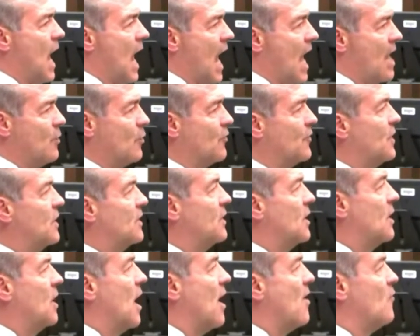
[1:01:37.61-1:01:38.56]
I don't think
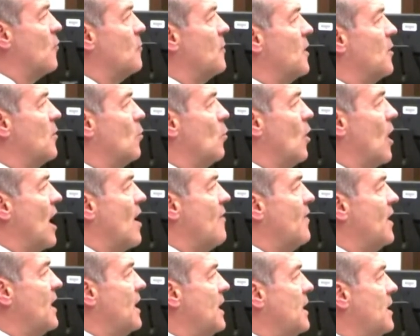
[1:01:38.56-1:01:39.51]
the government will have
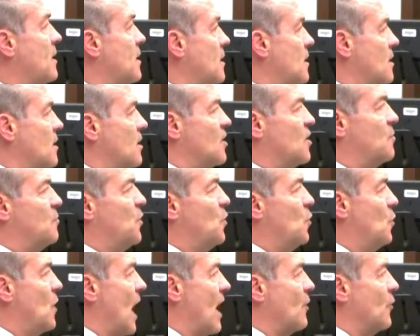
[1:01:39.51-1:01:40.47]
any
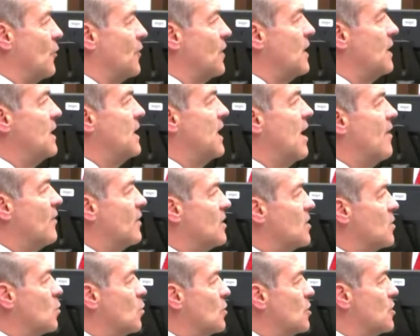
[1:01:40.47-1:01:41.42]
dispute. I don't think the
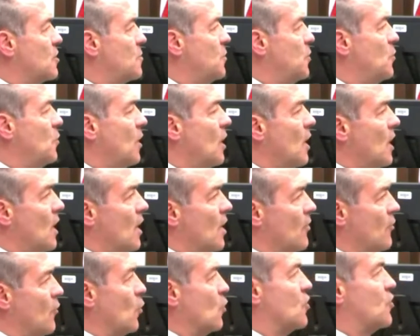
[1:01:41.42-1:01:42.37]
evidence will dispute.
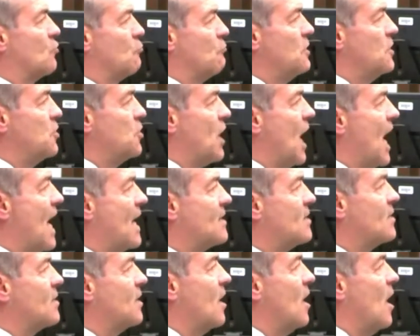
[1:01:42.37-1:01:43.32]
Those 3
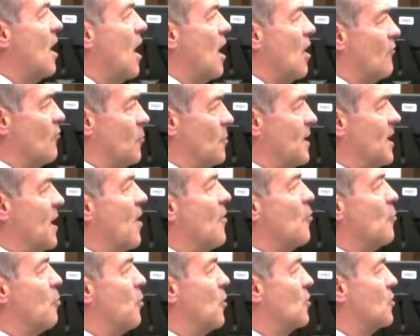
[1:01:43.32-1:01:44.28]
shots are from
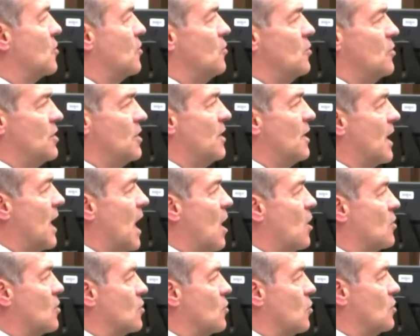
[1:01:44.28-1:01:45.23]
another person who's in the
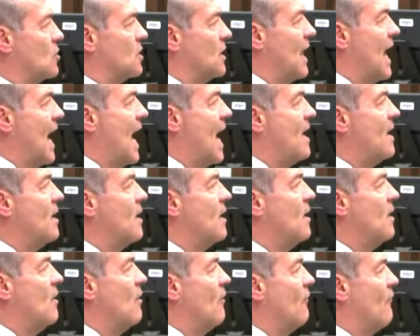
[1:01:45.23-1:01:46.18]
Car Source lot
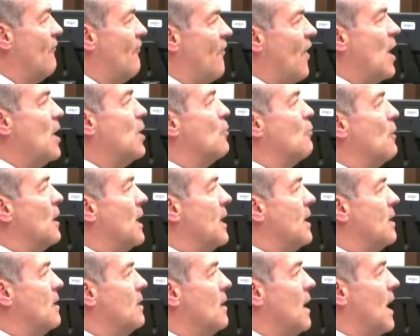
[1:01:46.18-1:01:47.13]

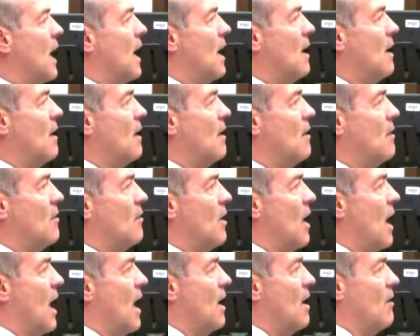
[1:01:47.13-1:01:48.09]
firing
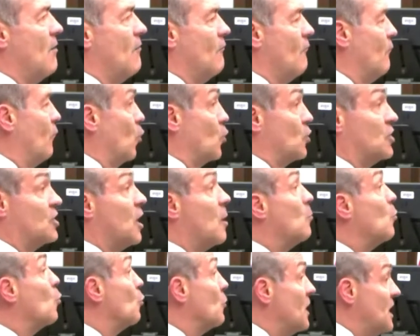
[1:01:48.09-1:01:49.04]
for
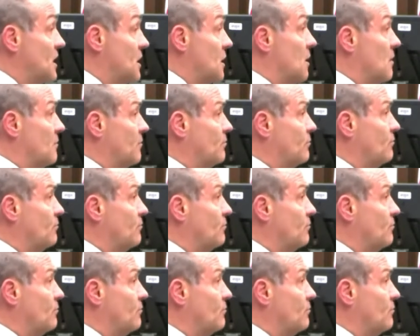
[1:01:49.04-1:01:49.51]
some reason.